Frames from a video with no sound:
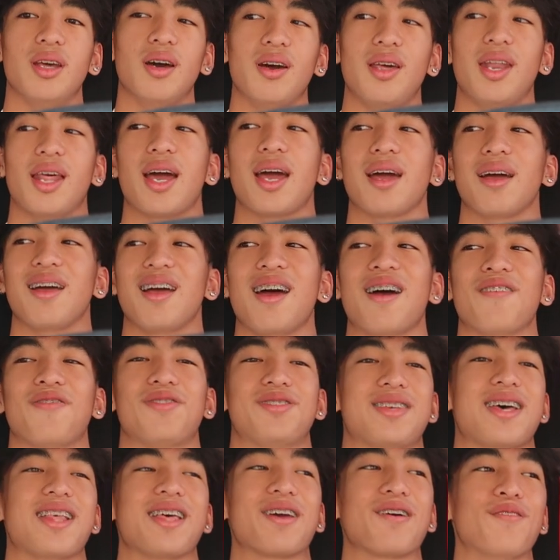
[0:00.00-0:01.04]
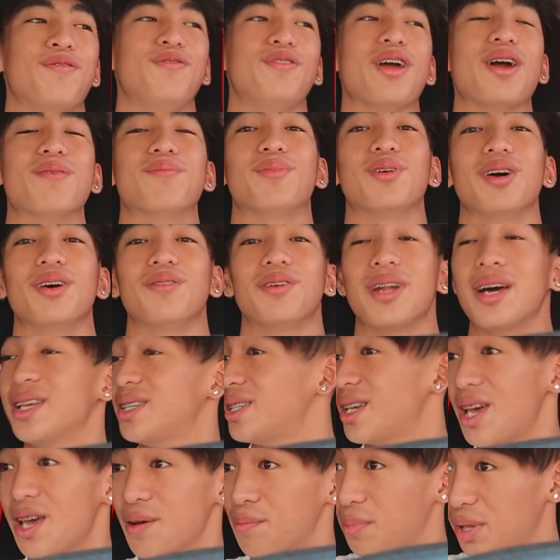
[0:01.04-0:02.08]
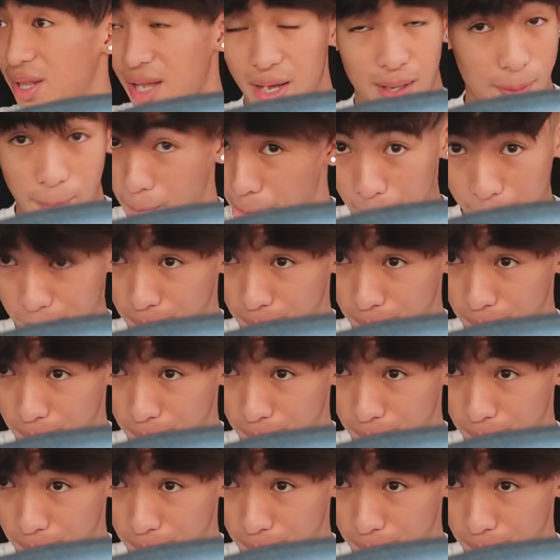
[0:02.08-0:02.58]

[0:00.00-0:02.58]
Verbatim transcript: you know. And I, I sound like a fanboy when I say it, but like